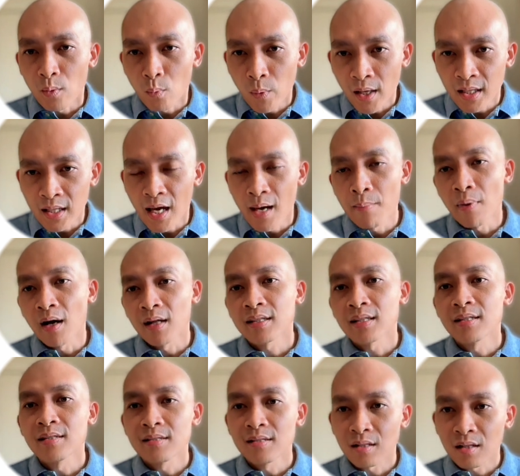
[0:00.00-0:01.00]
at where the
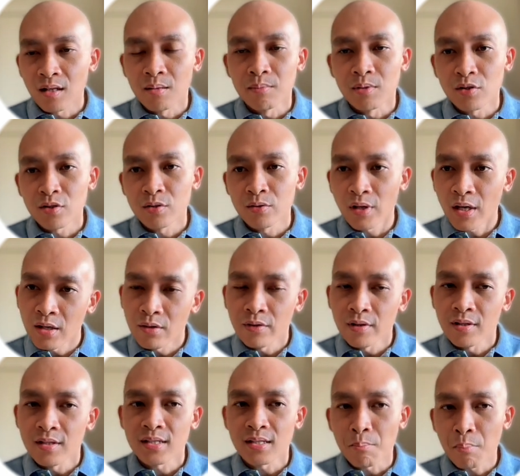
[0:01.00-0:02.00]
MRTs, the commercial
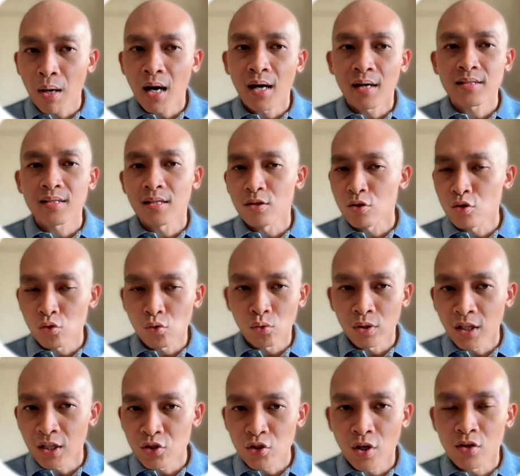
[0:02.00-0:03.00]
areas, the parks and
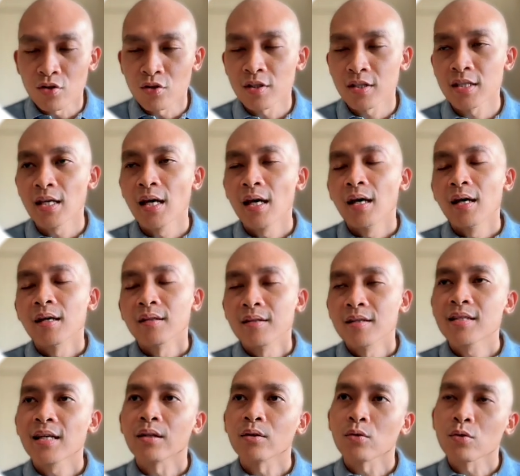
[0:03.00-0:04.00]
zoning changes,
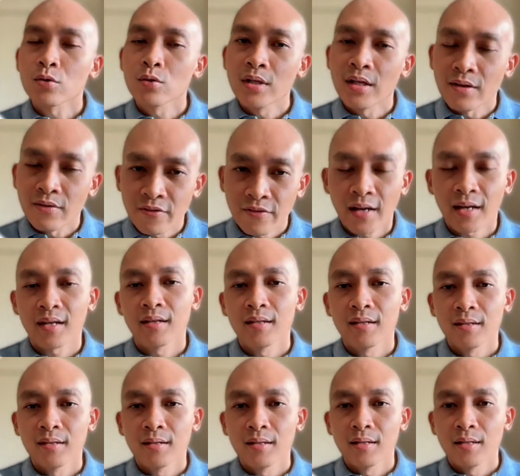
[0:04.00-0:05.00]
this can also affect
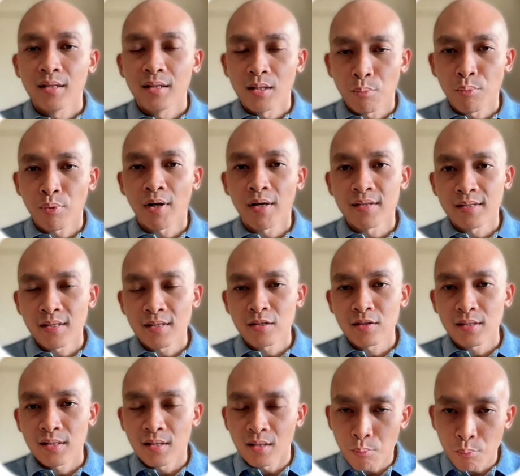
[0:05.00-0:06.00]
the
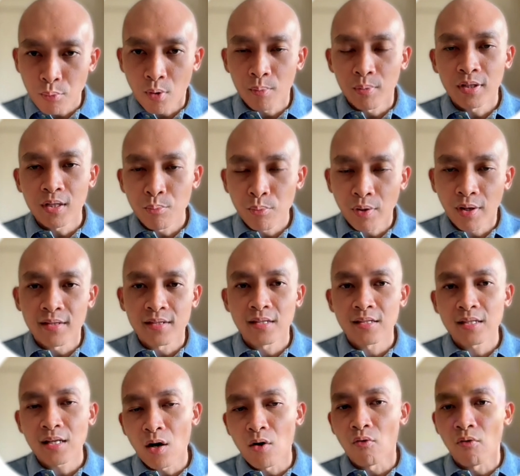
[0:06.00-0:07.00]
prices, the property
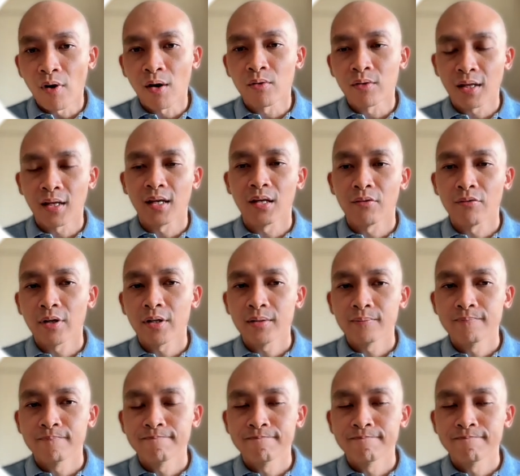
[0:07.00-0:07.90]
prices around the area.